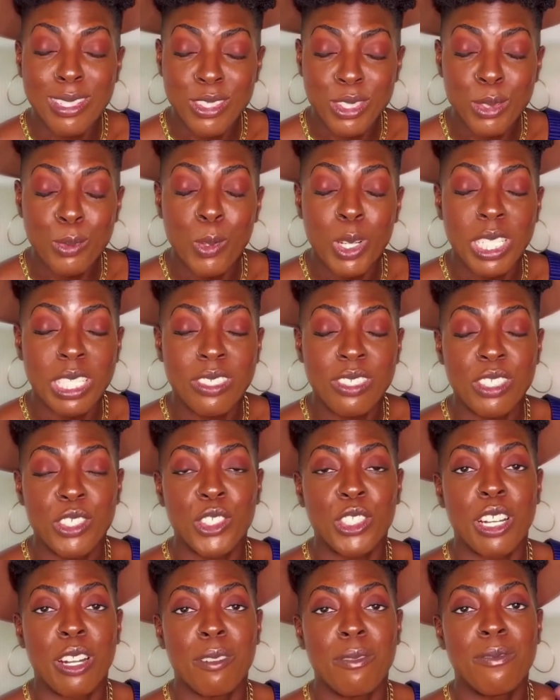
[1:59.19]
just wanted to
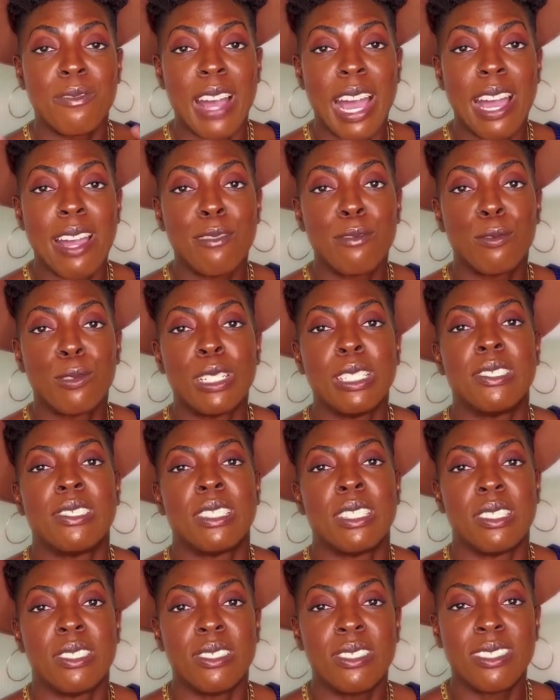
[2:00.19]
share 5
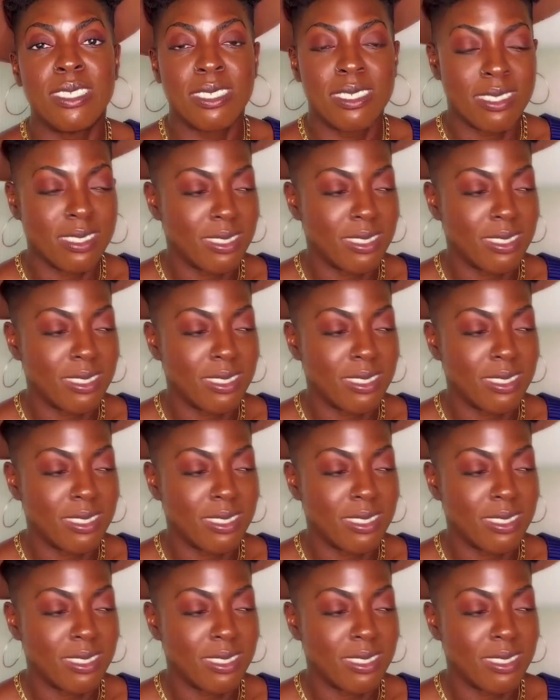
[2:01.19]
reasons,